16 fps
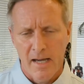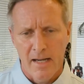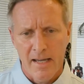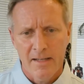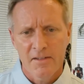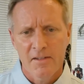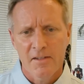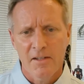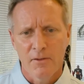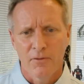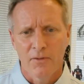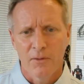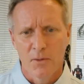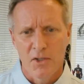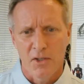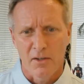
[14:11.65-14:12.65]
Yeah, and see the
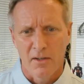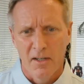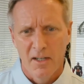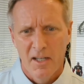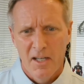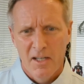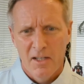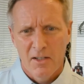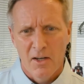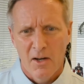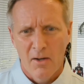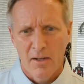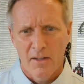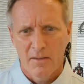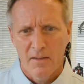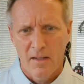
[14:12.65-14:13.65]
future. You
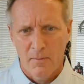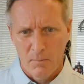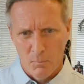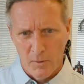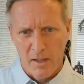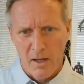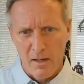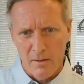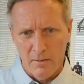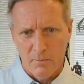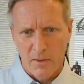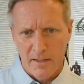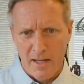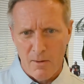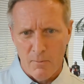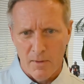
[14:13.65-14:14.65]
know, if we all
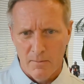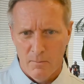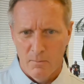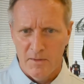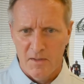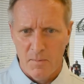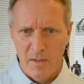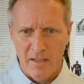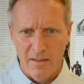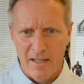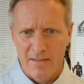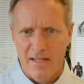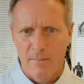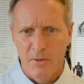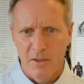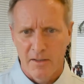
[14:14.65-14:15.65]
right now we, we spend a
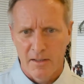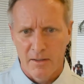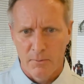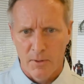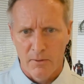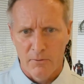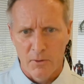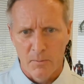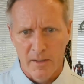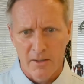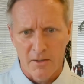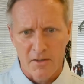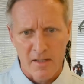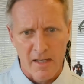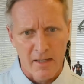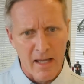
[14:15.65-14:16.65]
lot of time looking in the rearview
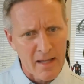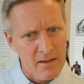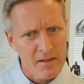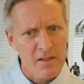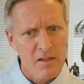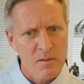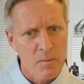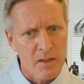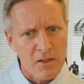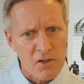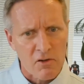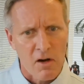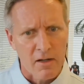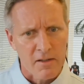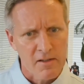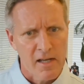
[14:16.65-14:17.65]
mirror, saying, "Hey, this has been a
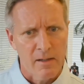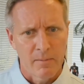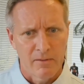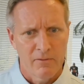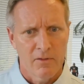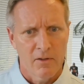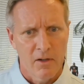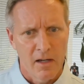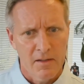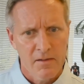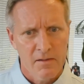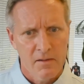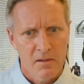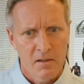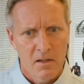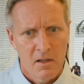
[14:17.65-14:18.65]
strong segment for
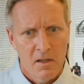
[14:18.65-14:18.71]
us,"